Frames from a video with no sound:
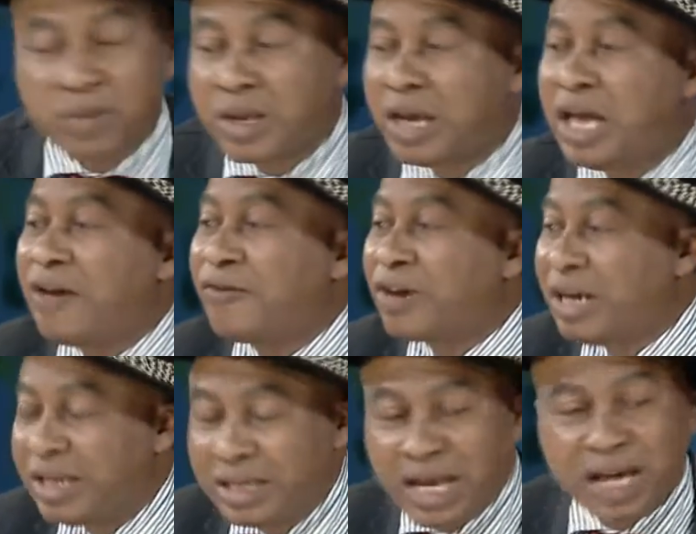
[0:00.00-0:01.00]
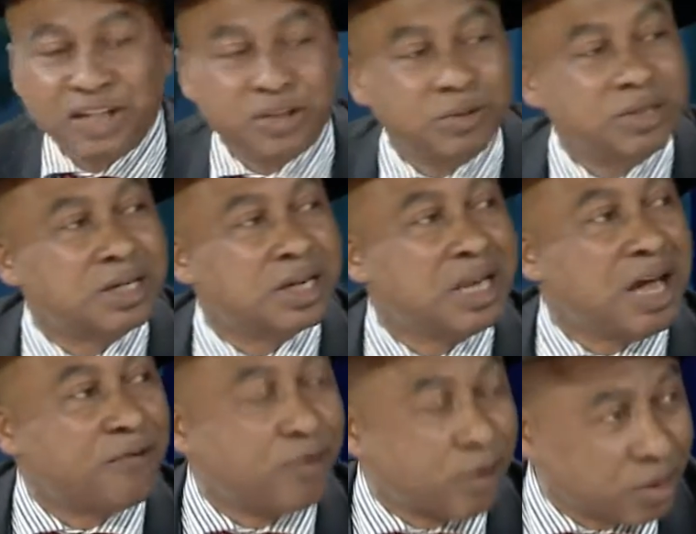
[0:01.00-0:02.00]
every leader should declare
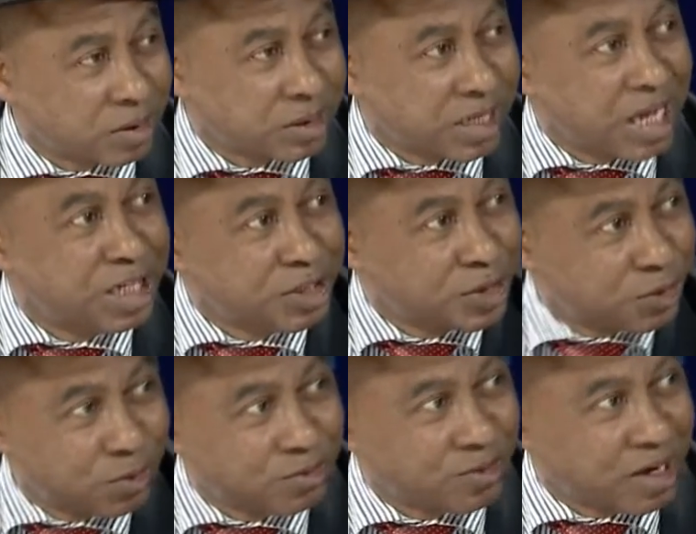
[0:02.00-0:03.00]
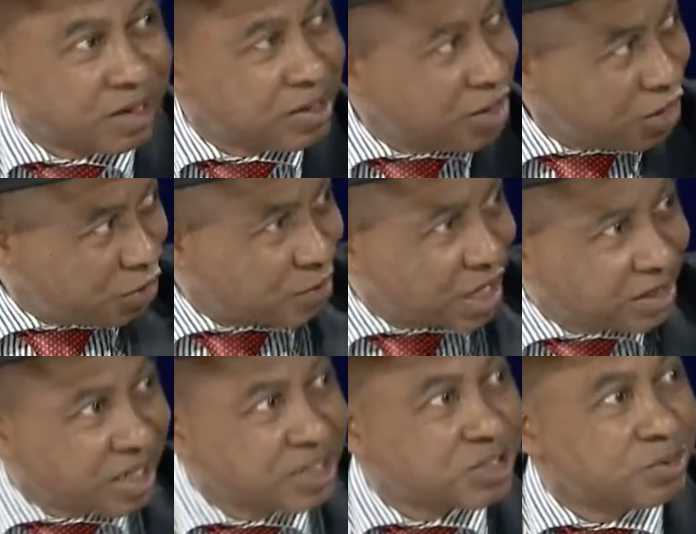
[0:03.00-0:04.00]
for us that his children should
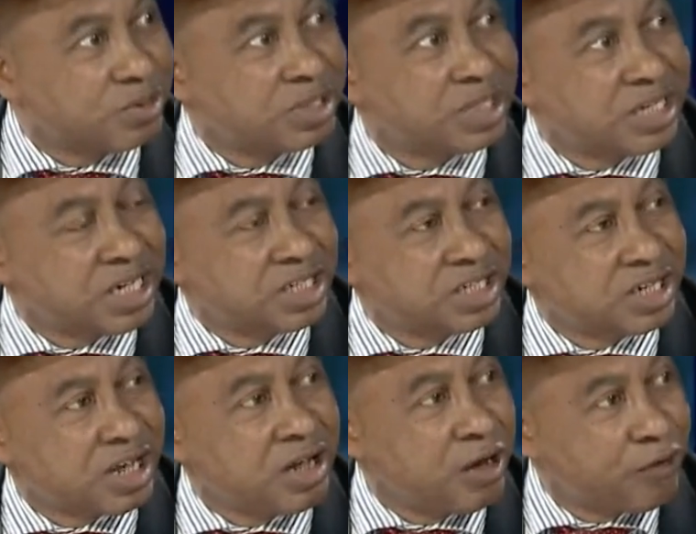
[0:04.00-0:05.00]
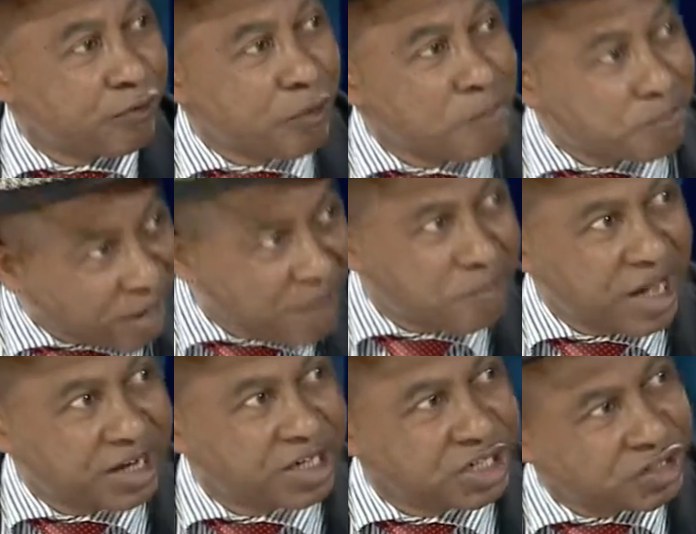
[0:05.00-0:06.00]
attend schools in Nigeria from
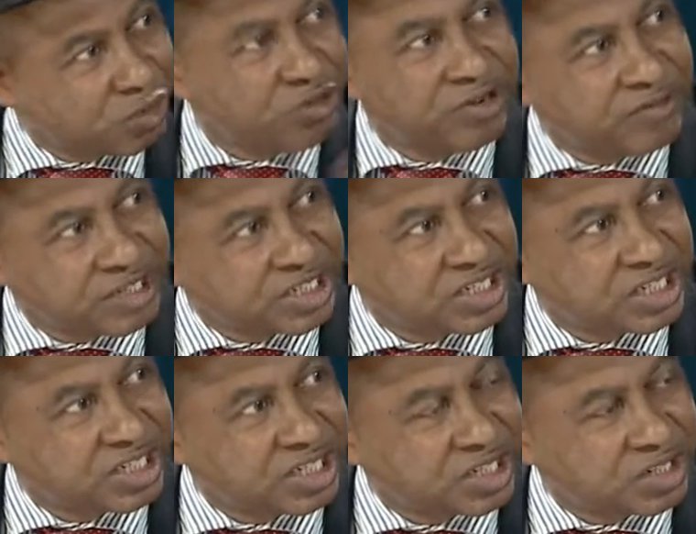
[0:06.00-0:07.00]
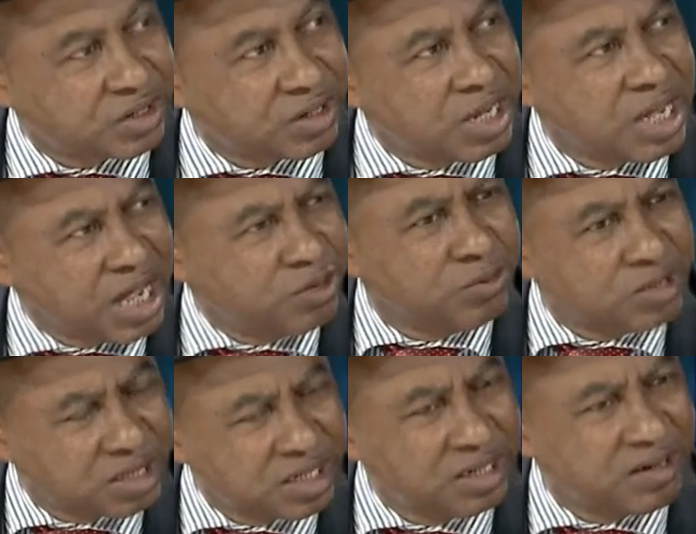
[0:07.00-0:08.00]
primary through university education. And you
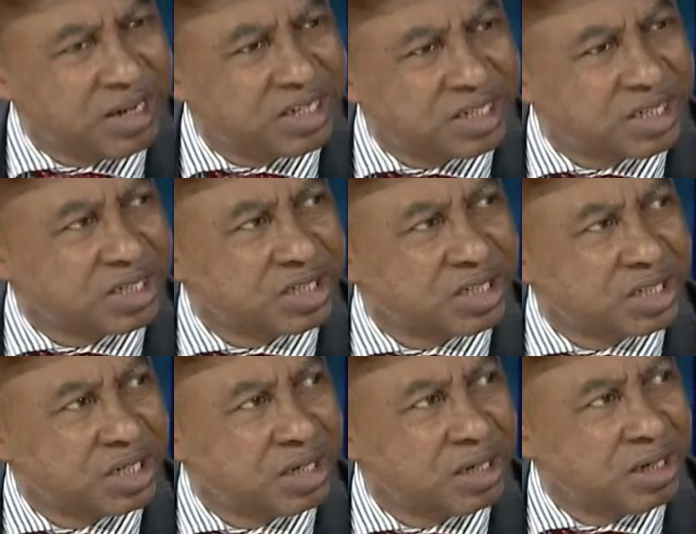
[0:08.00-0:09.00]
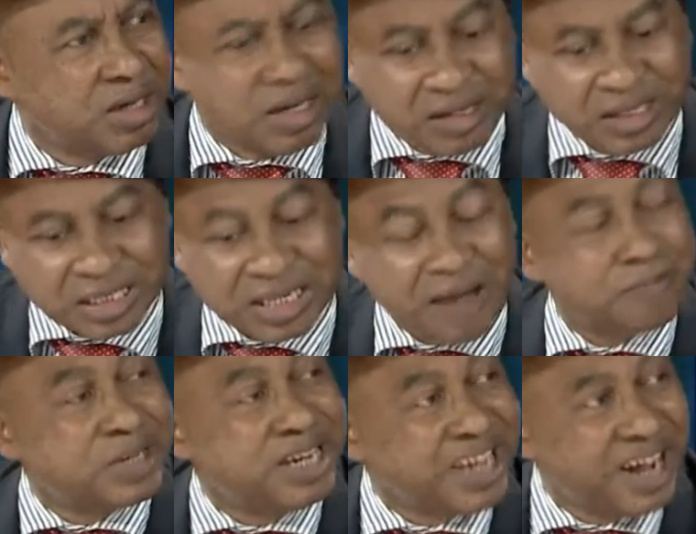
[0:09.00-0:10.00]
see a change. The same
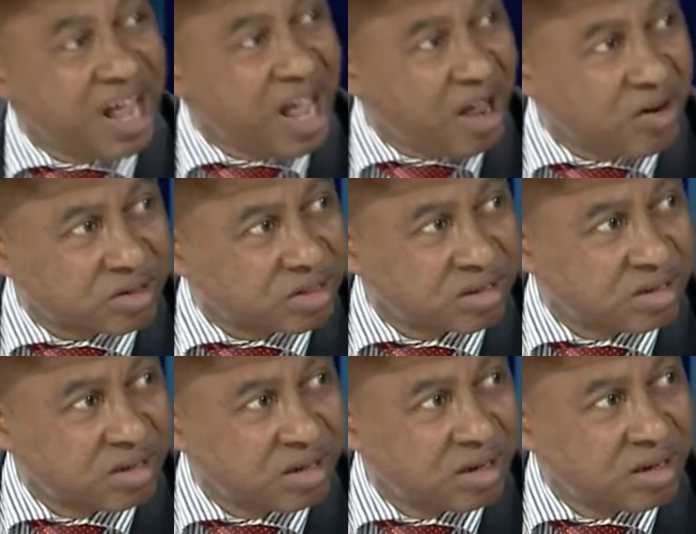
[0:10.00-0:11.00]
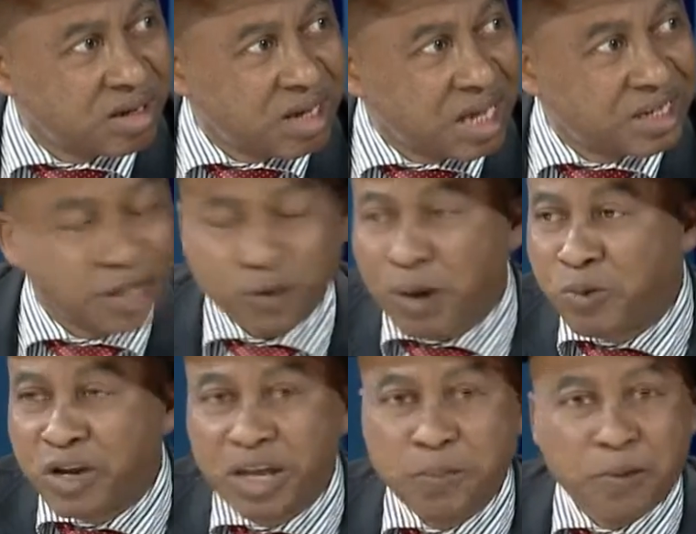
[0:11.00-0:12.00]
thing in health. And that's why
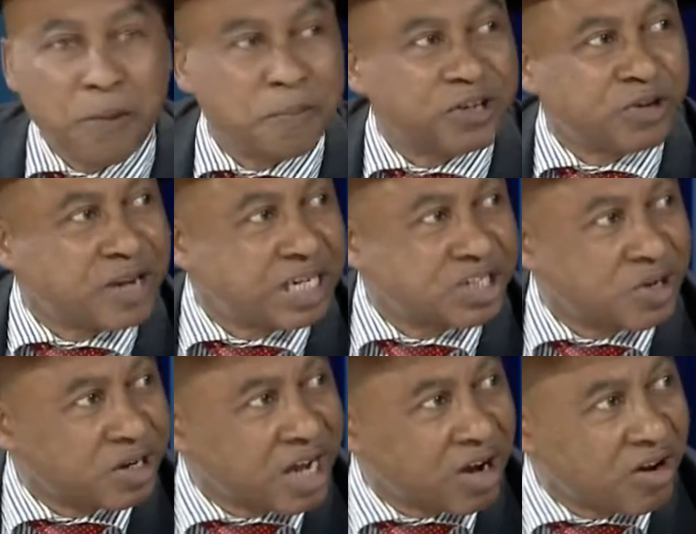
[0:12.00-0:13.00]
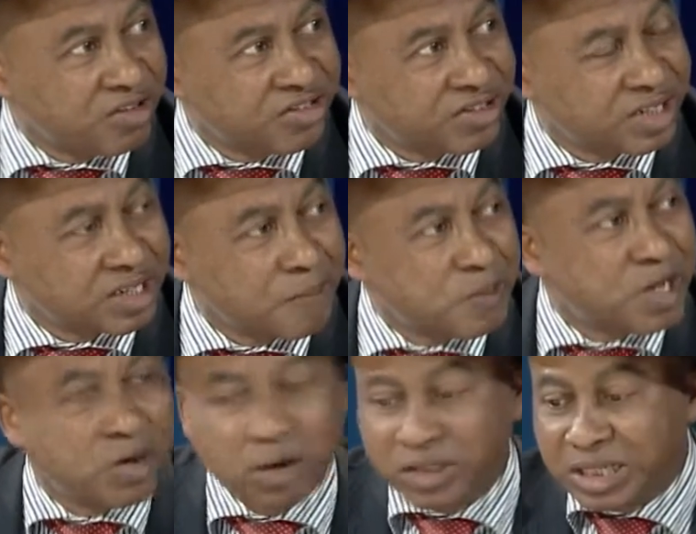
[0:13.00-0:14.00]
we keep on patronizing other countries,
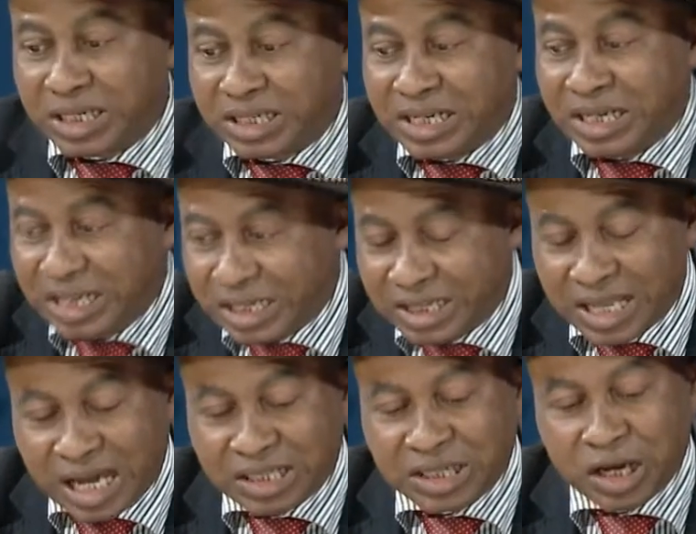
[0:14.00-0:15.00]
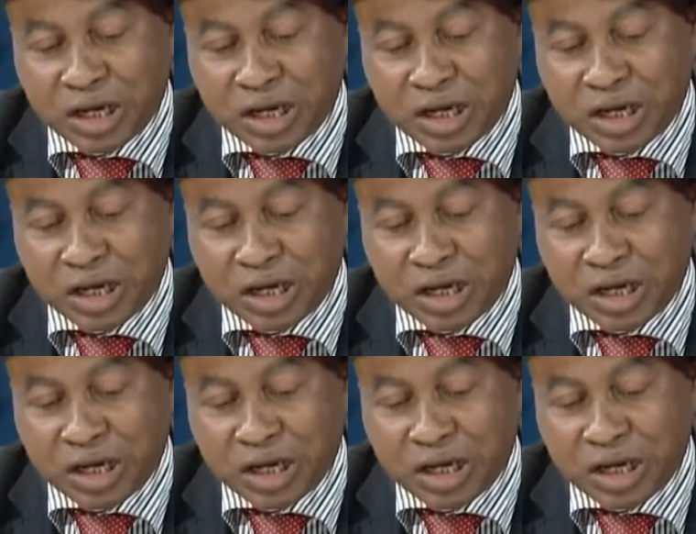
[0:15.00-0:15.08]
because the leaders